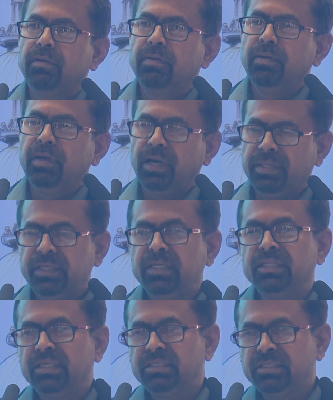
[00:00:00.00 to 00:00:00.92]
I think
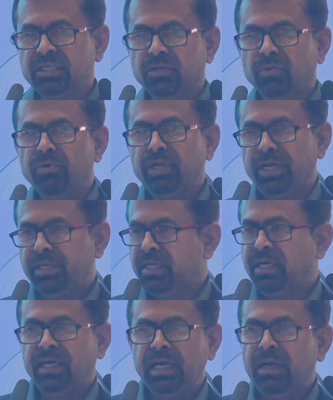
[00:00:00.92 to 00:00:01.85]
that is a good idea. I
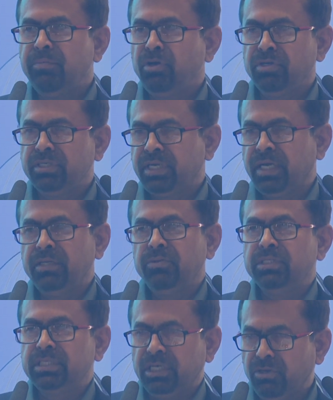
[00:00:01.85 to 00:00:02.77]
have not tried with
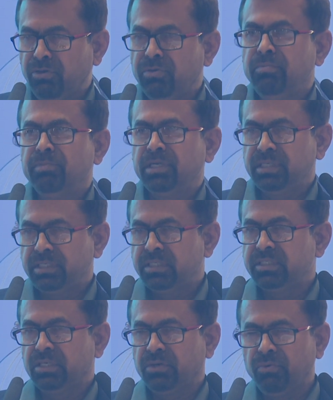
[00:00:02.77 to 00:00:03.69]
Healon, but it is a
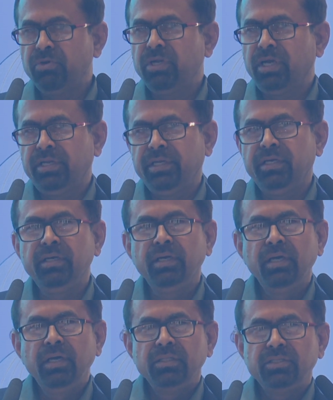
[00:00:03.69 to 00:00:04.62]
good idea.
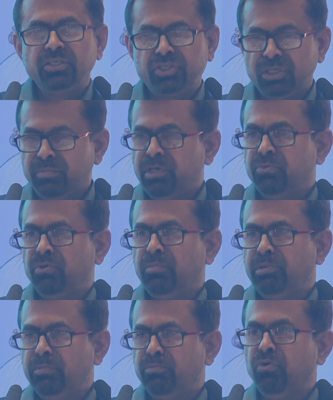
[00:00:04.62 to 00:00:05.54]
The chamber will be
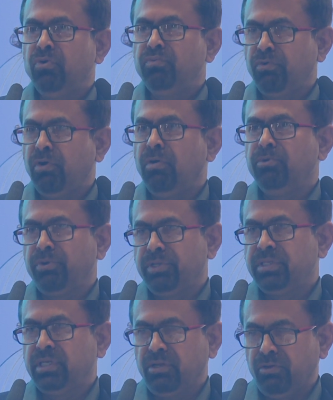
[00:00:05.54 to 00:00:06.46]
more formed with
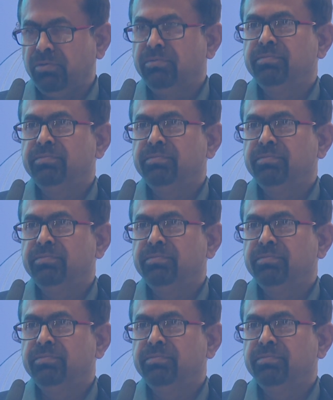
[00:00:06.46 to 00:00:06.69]
Healon.